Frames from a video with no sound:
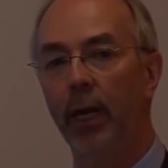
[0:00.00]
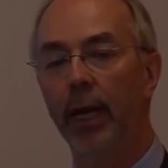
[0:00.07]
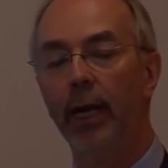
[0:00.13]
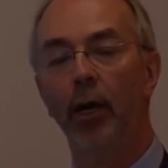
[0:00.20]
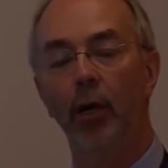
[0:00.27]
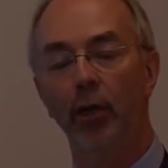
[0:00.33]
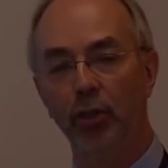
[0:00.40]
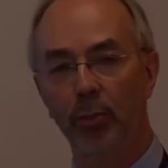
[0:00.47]

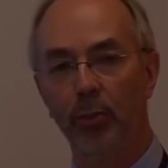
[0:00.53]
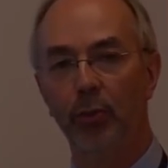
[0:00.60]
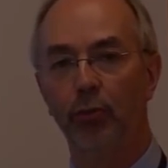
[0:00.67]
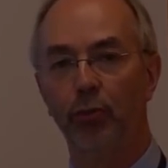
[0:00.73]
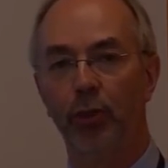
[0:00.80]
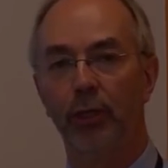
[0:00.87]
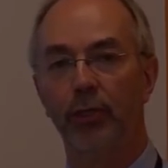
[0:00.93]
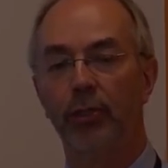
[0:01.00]
Our hospital
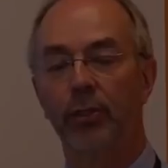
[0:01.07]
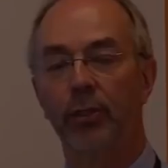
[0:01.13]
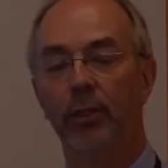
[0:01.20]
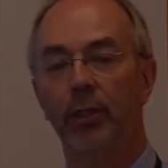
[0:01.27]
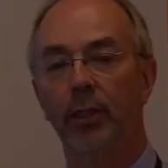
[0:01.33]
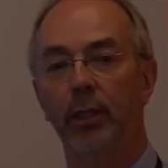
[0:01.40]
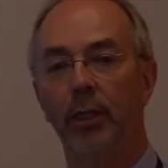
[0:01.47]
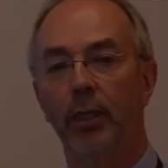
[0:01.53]
trust
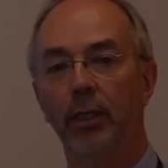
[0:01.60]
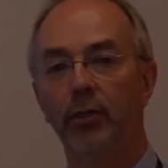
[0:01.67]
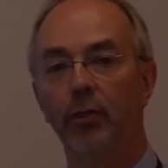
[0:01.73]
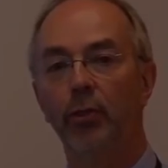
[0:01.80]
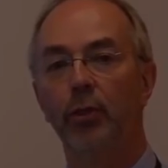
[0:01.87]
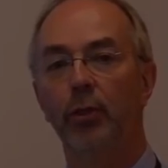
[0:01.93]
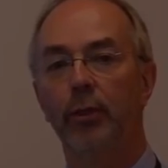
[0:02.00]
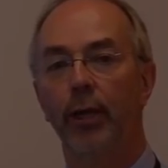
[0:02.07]
is
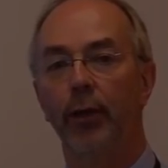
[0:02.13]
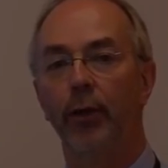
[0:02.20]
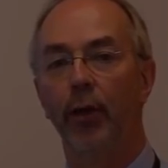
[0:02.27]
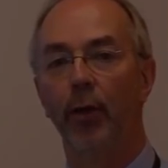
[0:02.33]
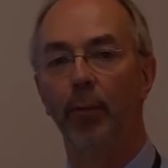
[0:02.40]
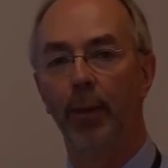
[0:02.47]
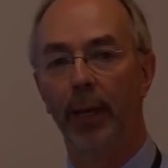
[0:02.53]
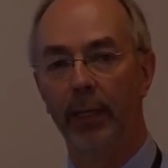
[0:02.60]
also done
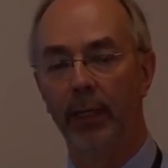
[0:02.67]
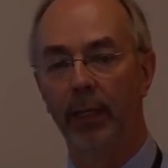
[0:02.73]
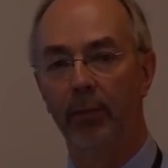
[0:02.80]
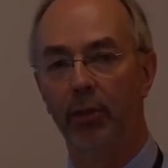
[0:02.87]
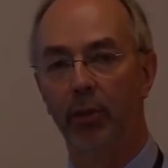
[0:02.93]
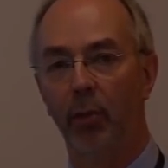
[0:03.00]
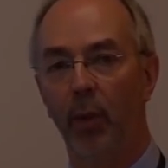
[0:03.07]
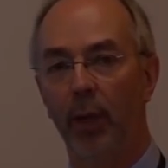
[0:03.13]
on a
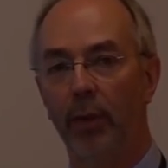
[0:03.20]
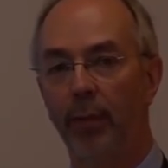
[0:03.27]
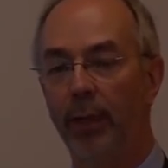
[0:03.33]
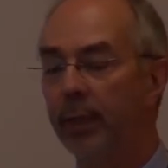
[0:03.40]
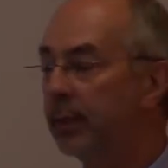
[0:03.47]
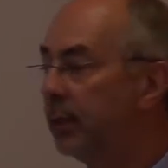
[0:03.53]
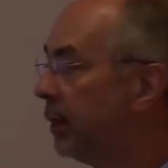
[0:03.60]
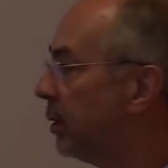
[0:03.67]
Buckinghamshire-wide
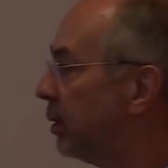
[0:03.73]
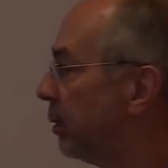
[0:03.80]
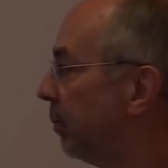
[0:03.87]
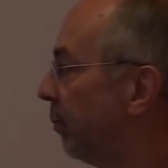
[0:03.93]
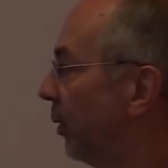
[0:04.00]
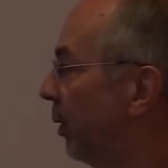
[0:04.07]
basis.